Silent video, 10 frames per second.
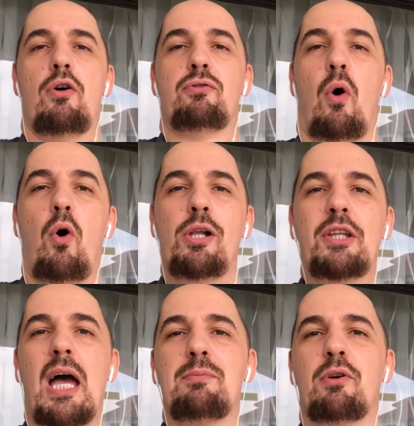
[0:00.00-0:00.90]
So all
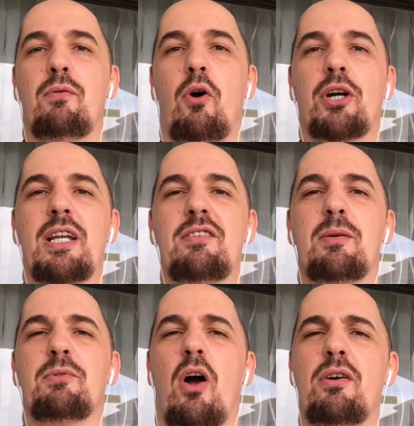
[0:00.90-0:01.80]
types of
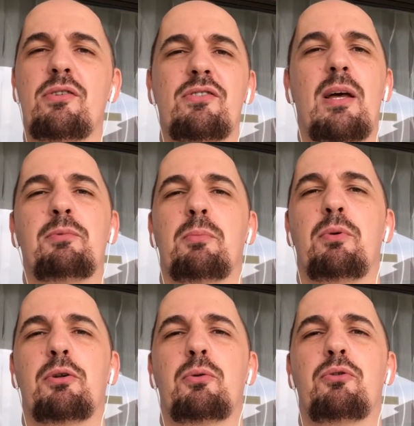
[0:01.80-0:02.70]
organisms are
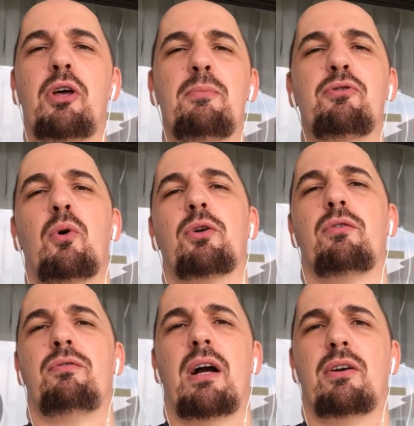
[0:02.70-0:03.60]
susceptible to some sort
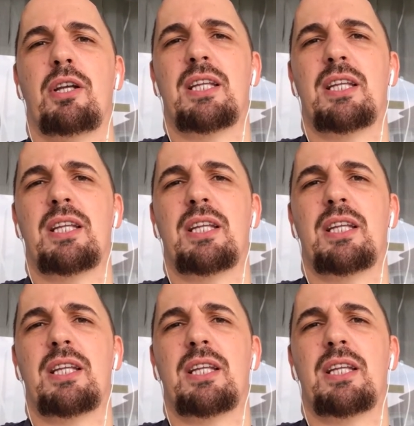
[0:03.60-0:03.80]
of viral